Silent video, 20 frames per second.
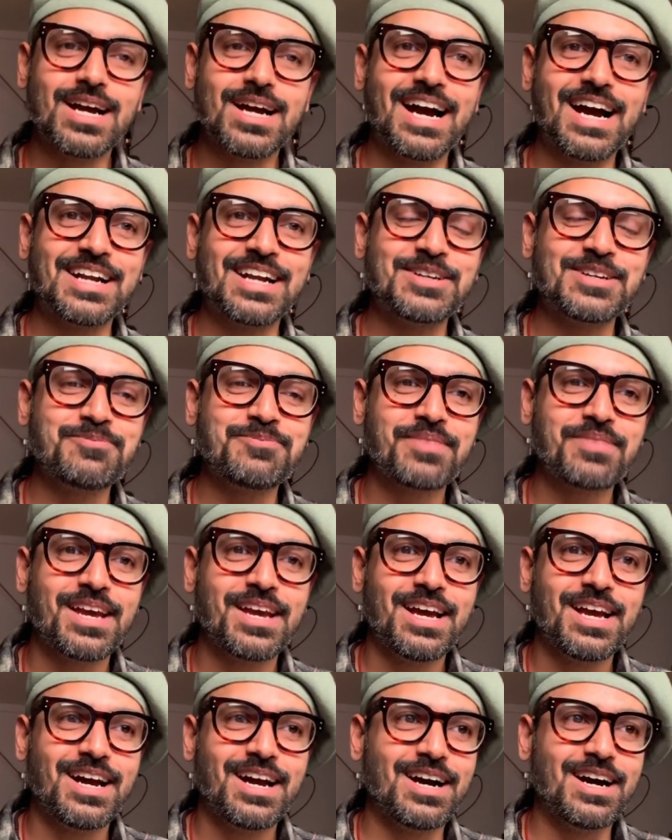And
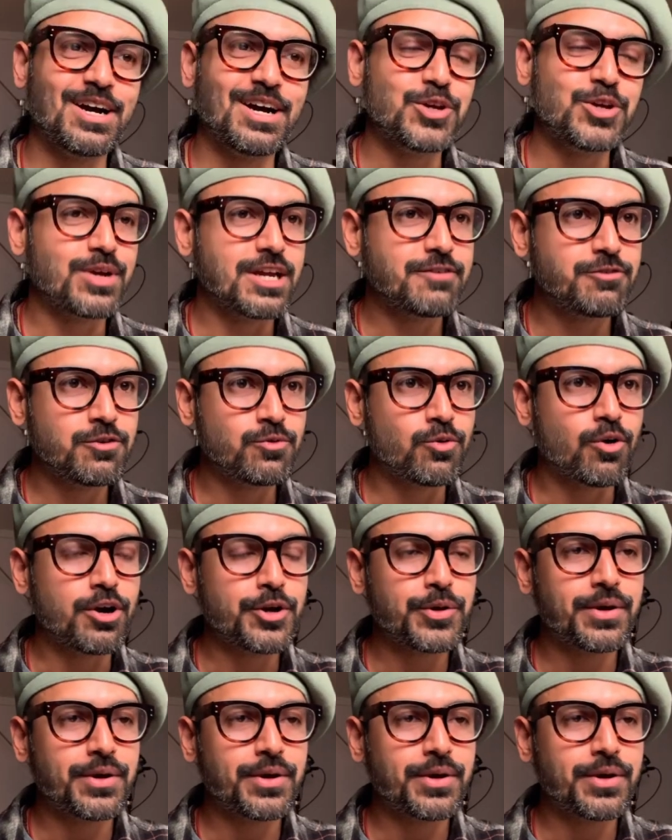if you want,